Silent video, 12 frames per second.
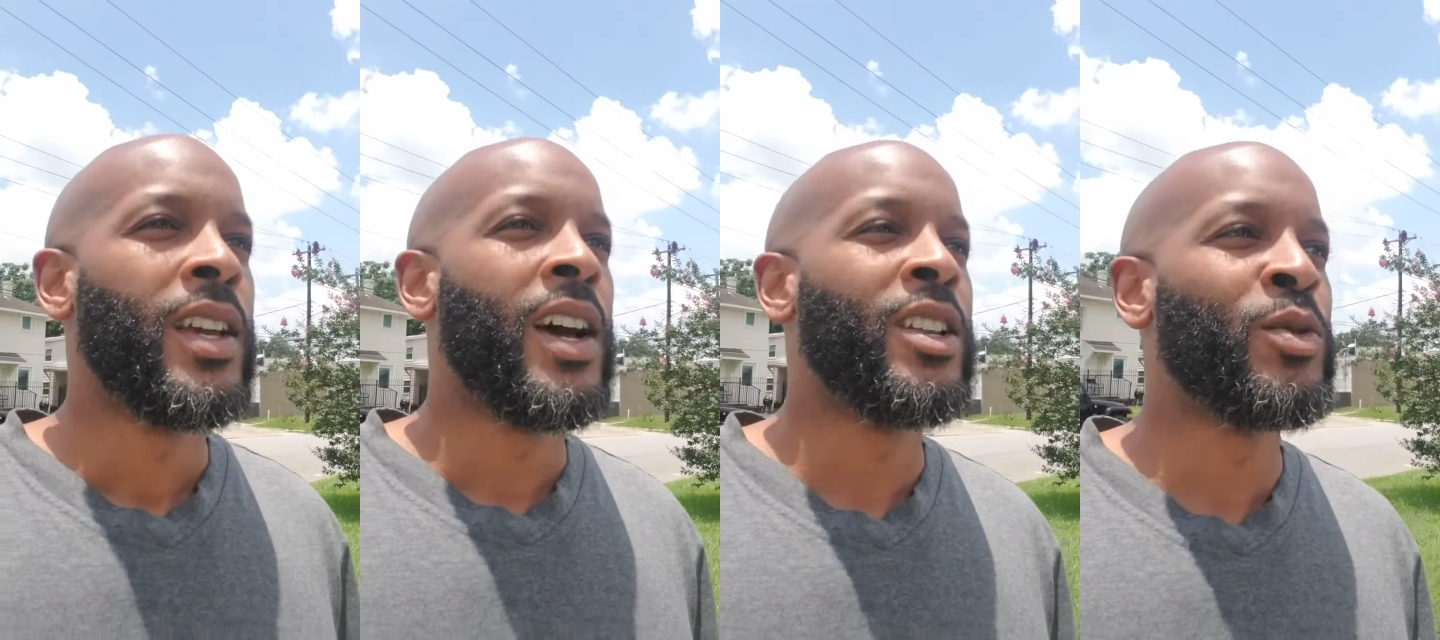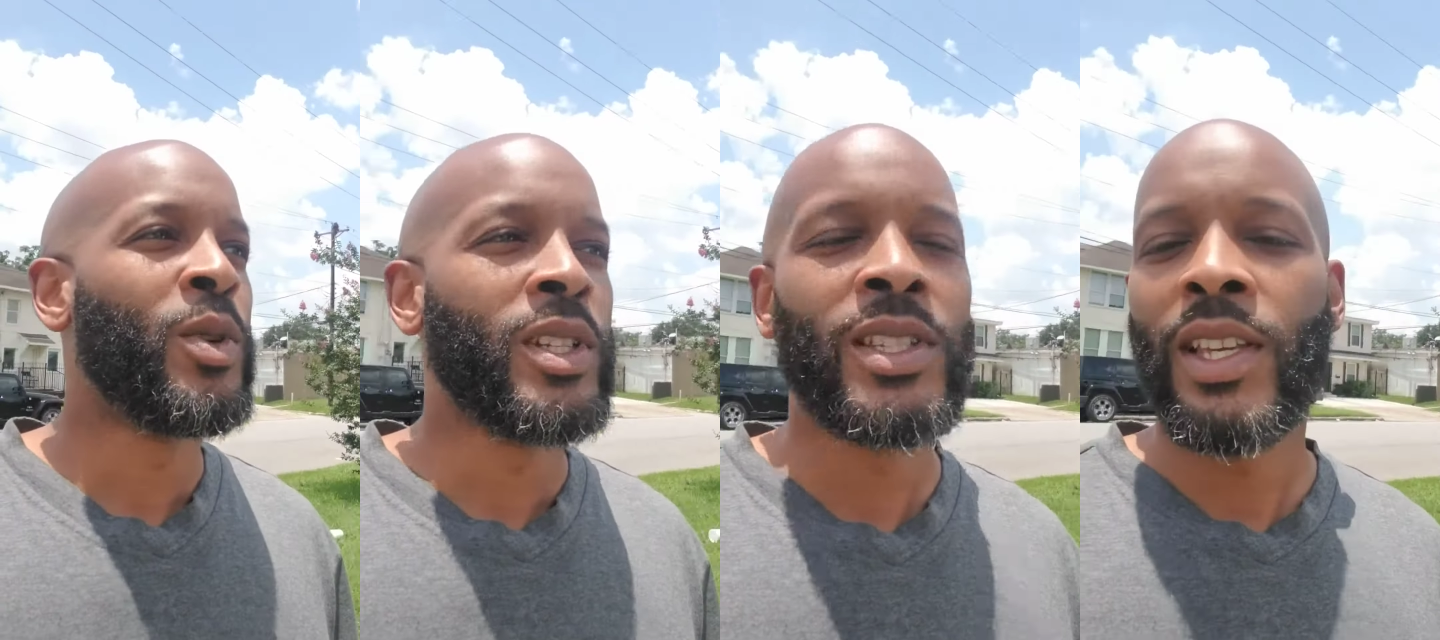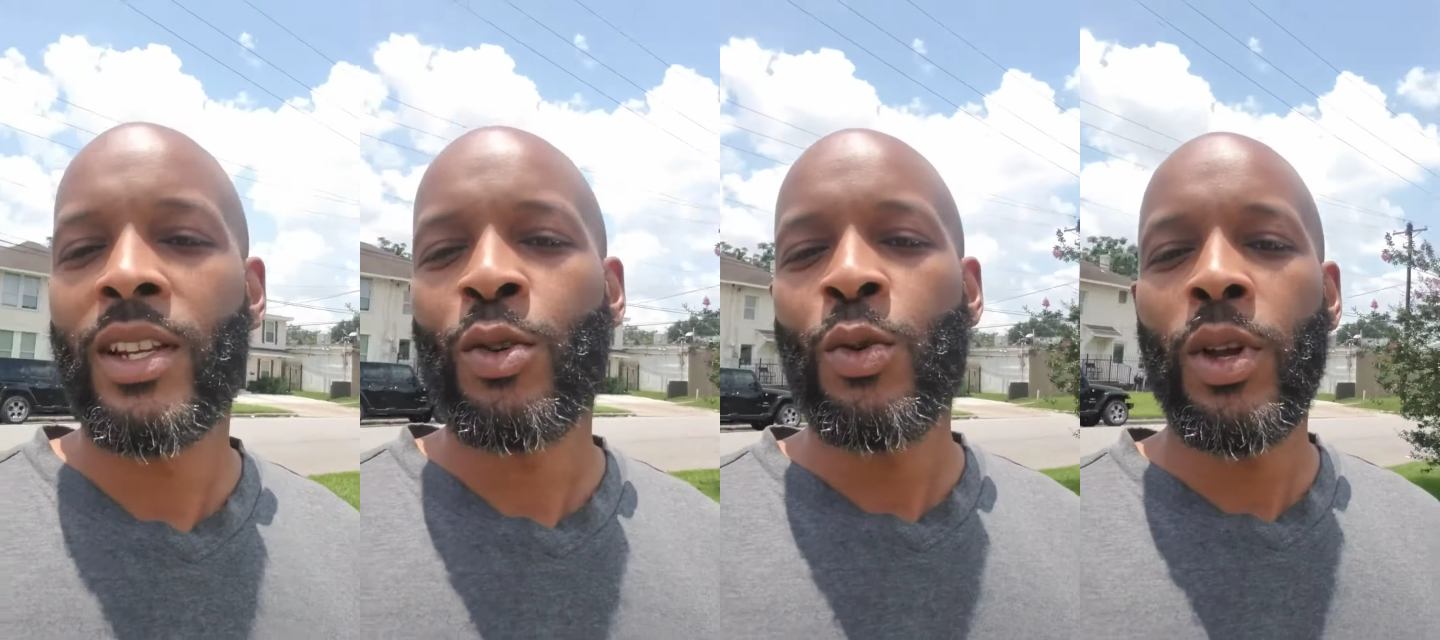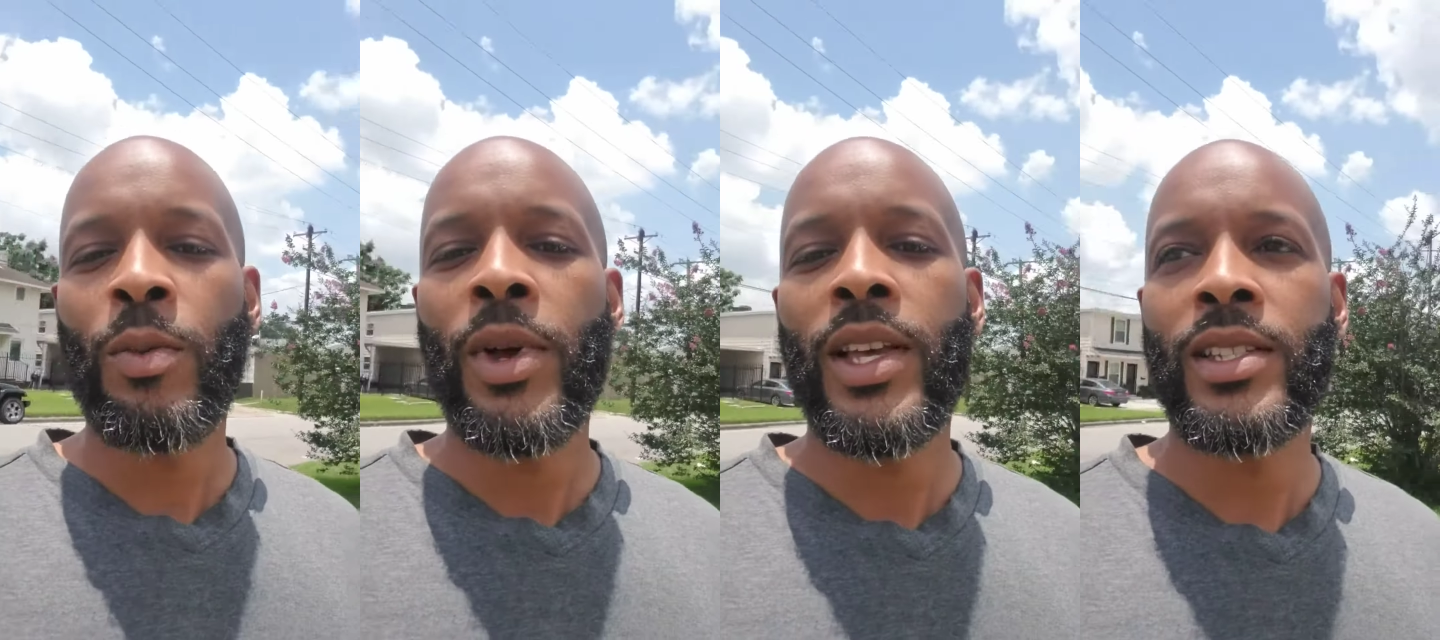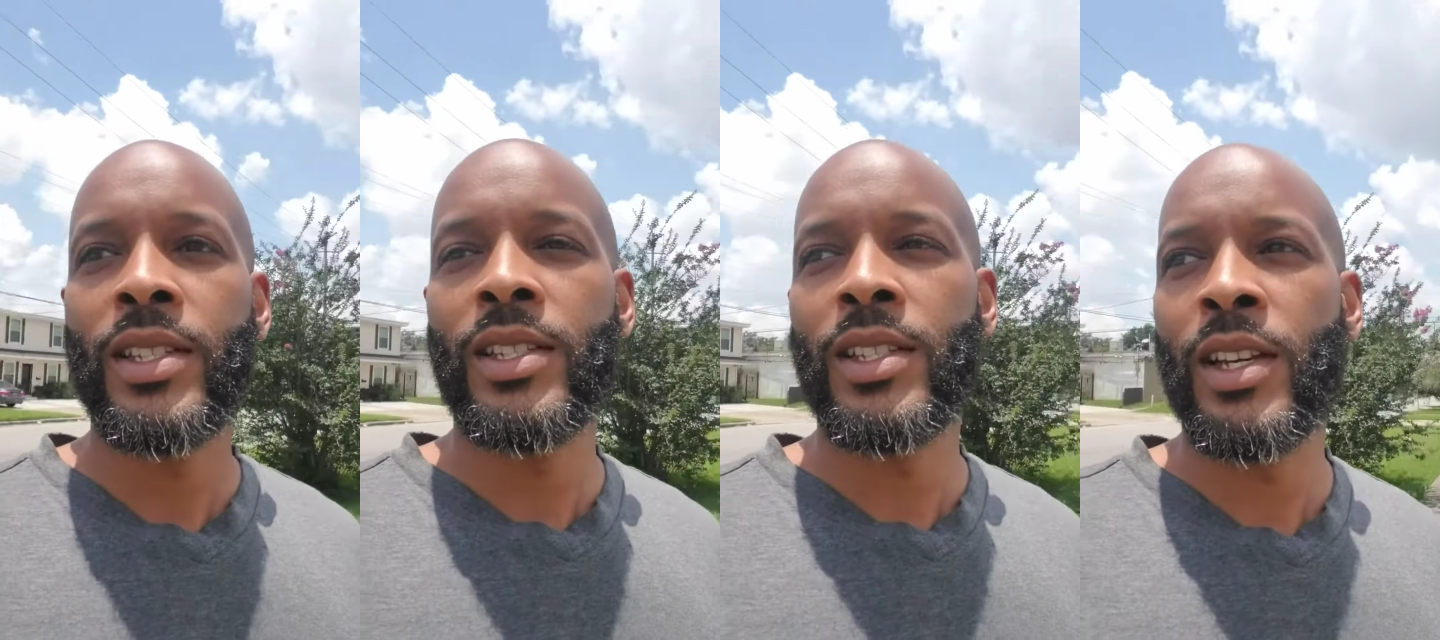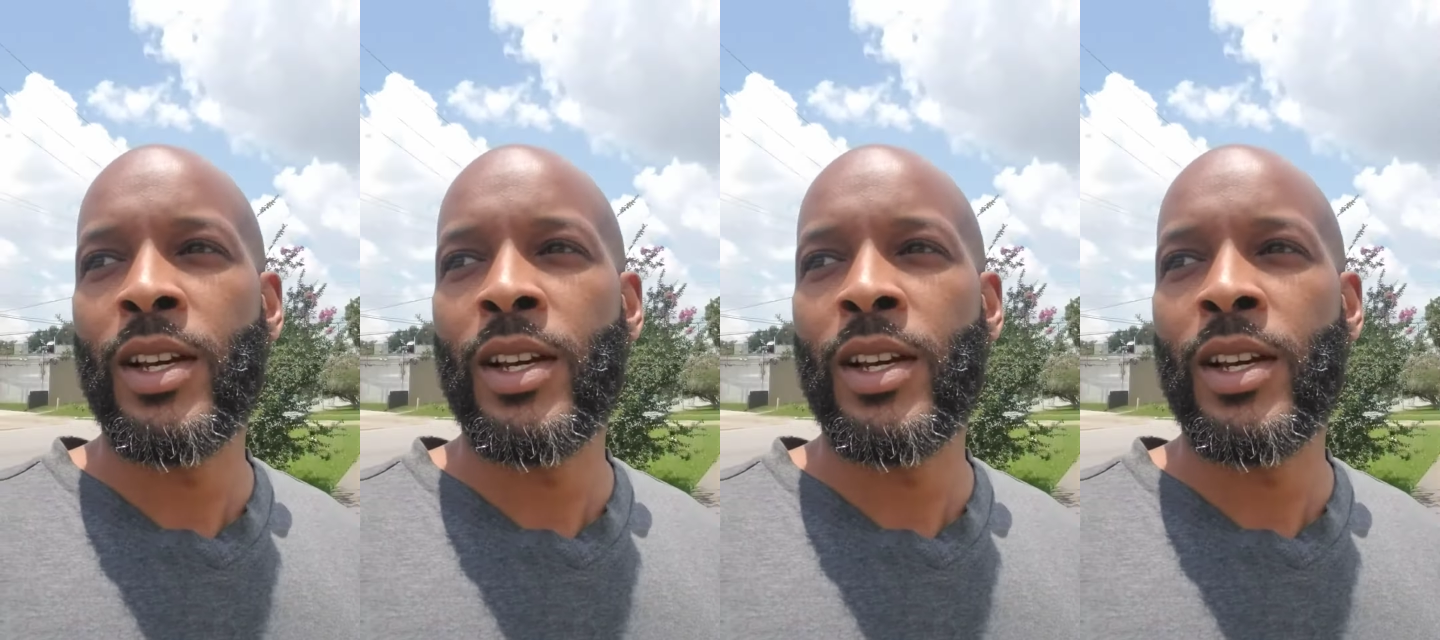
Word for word: I just want to send a quick message.